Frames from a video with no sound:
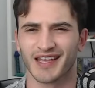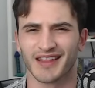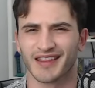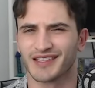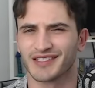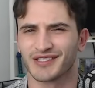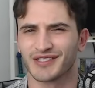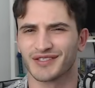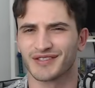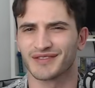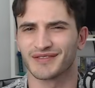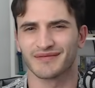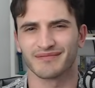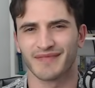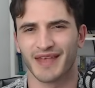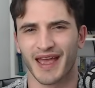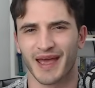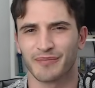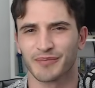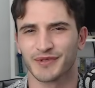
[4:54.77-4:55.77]
Yeah, that just
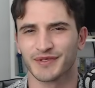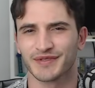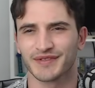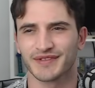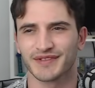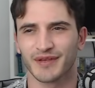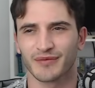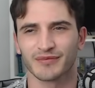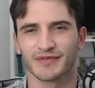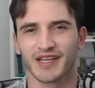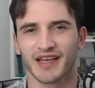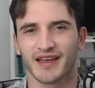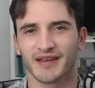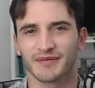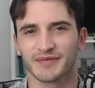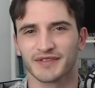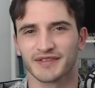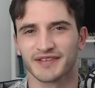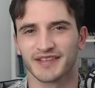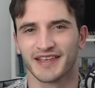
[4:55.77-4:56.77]
happens
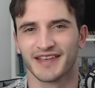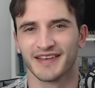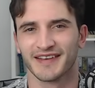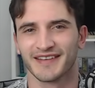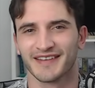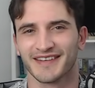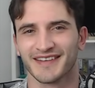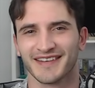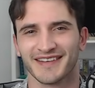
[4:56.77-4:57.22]
sometimes.